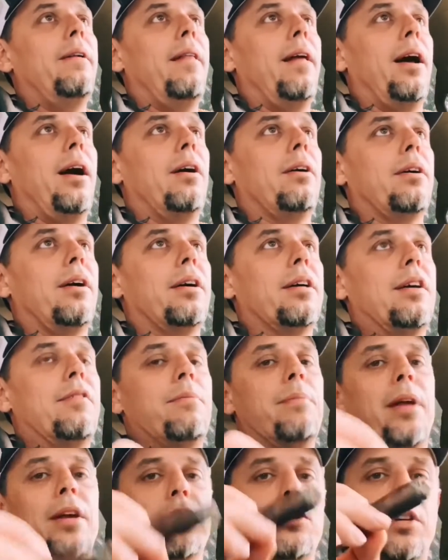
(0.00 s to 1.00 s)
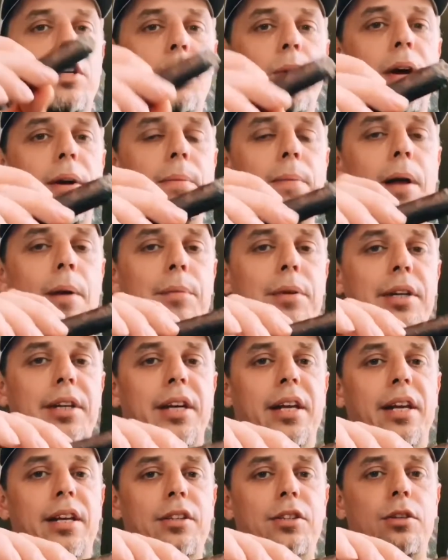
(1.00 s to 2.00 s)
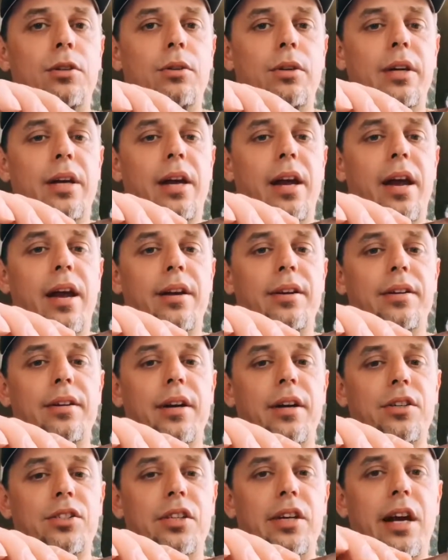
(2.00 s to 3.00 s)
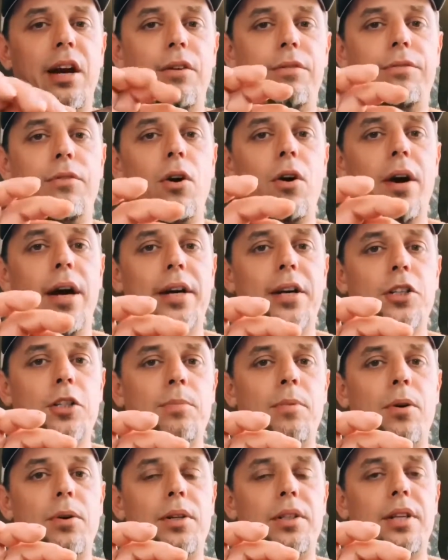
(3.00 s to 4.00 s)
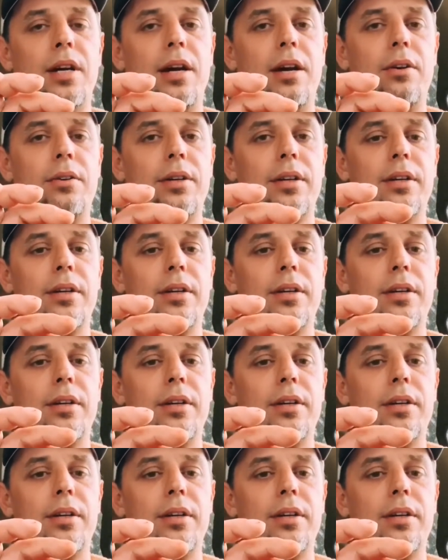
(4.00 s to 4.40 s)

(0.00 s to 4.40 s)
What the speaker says: I'll give them that. So anyway, I'm going to get into it and see how far I can smoke it down.